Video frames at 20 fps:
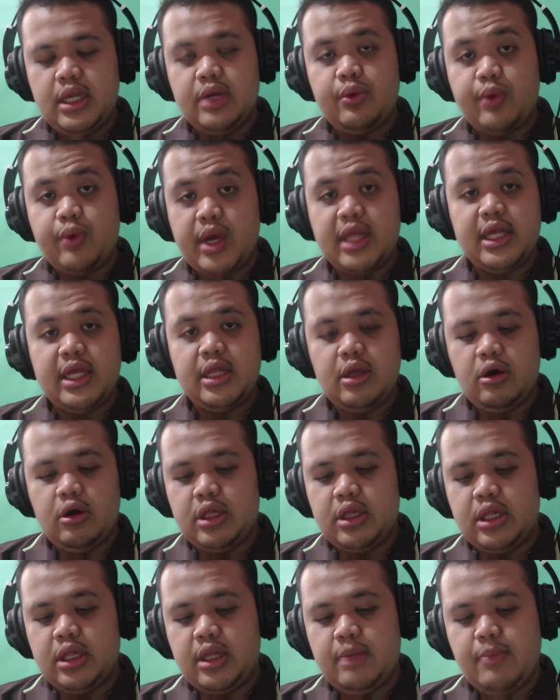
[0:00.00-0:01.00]
read it
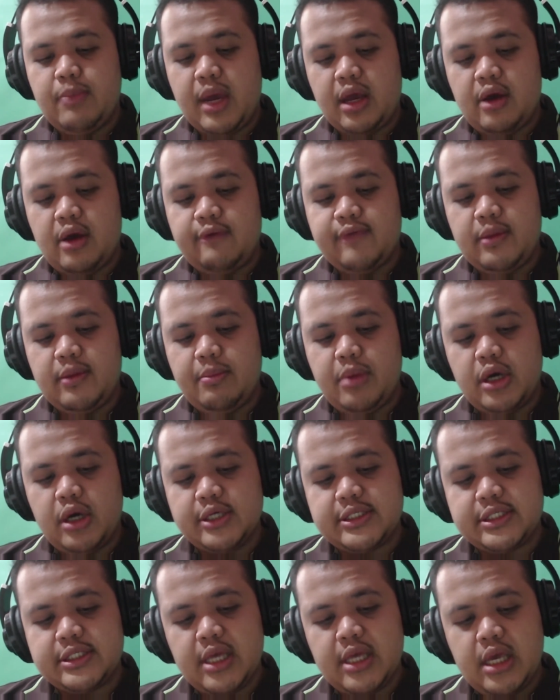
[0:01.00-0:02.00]
on the back of the
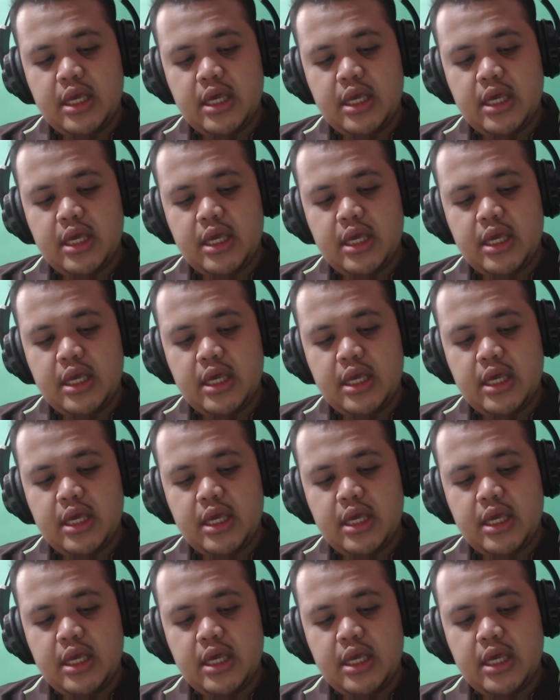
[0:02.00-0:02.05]
box